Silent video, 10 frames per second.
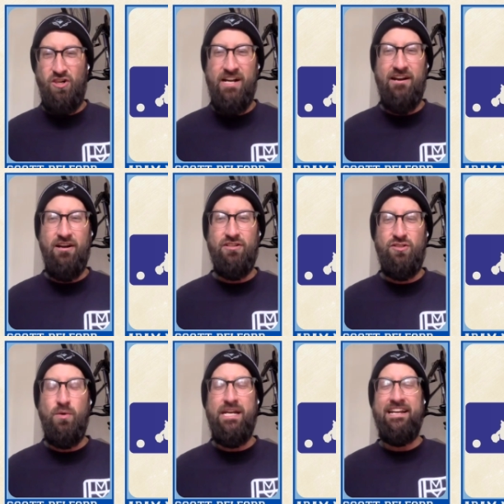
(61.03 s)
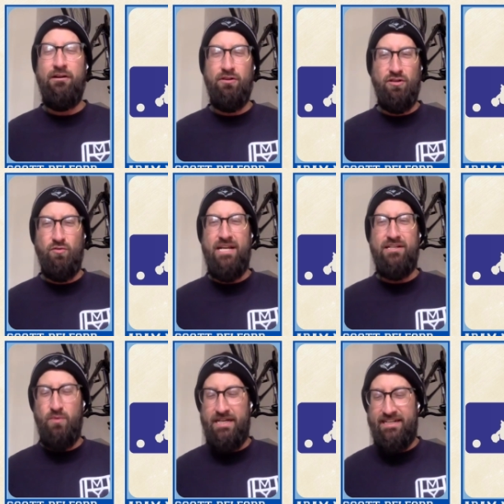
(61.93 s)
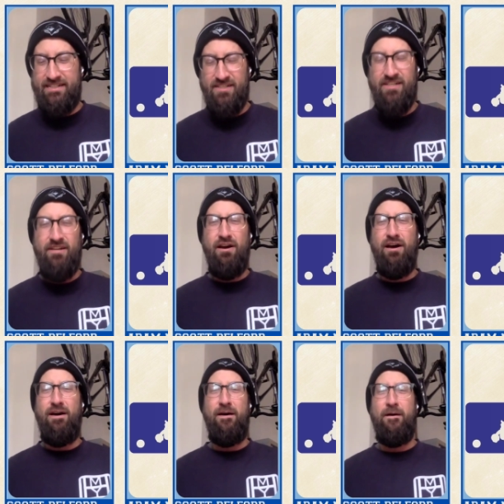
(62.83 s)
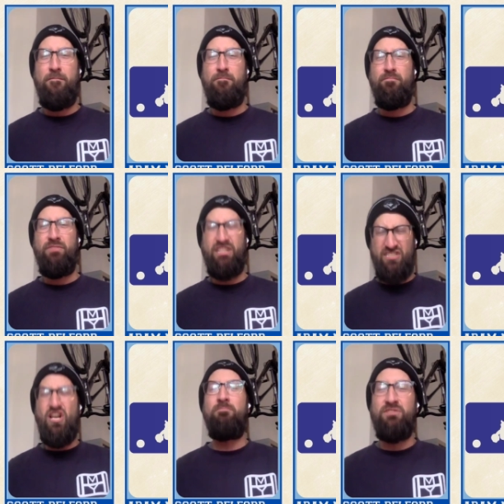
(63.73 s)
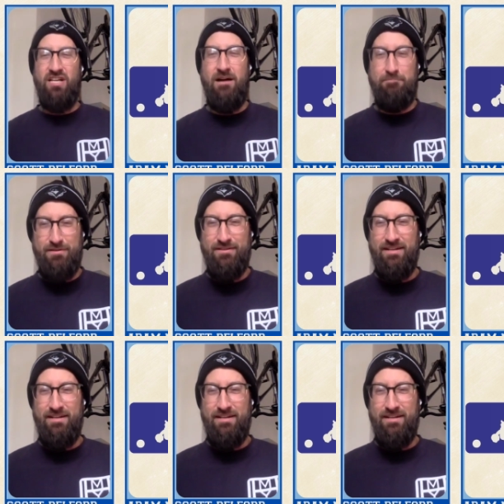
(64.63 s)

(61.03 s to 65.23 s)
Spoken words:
Claire tweeted out a great tweet that sums up